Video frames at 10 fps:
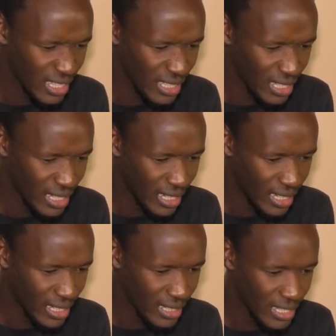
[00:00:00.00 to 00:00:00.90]
think
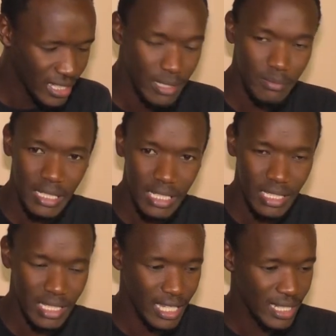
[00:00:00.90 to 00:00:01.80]
3
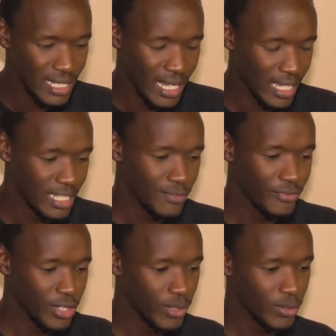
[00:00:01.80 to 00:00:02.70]
minutes 8 seconds
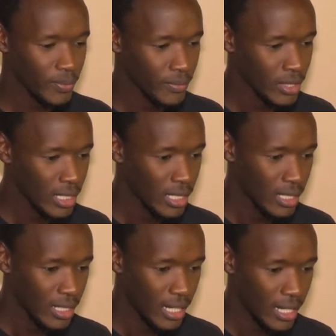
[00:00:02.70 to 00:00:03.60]
video,
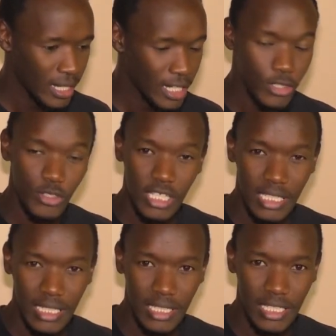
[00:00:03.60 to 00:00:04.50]

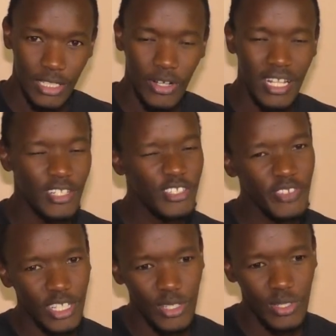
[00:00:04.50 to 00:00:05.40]
accusing Denny-C, or rather
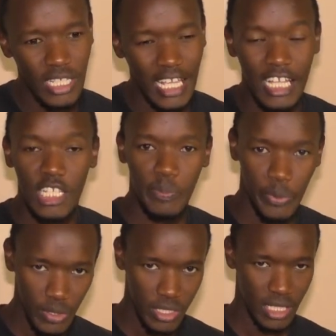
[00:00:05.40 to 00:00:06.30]
not accusing,
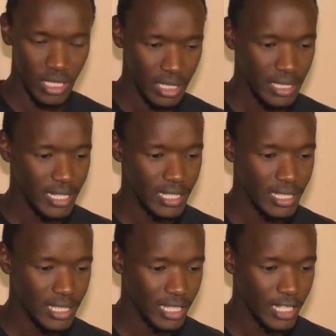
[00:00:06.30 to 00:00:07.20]
exposing
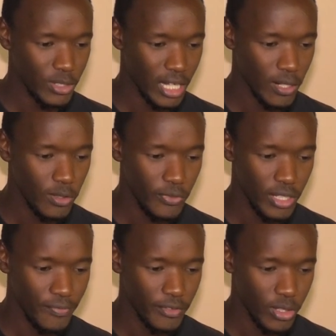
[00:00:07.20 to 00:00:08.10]
Denny-C. And you can look
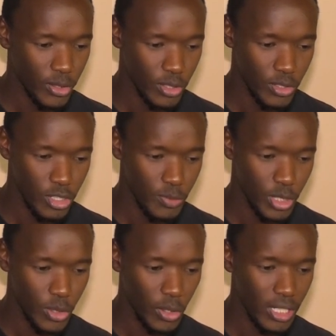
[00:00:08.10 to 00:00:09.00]
for the video on YouTube.
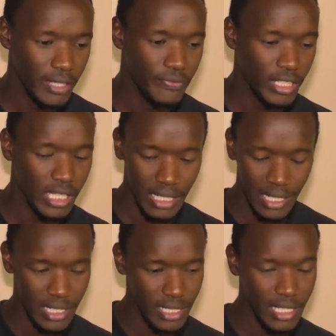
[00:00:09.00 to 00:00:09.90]
It's called If You Care
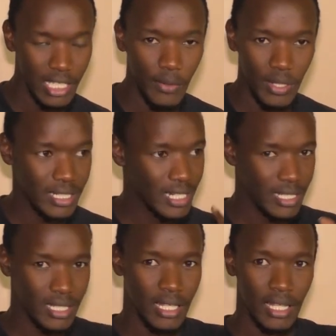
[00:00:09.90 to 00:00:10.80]
Denny-C. I will
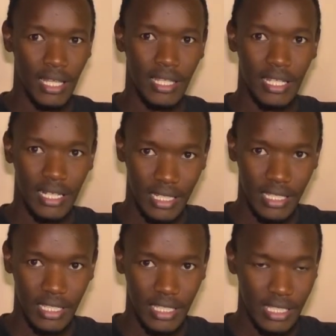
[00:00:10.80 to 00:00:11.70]
attach the link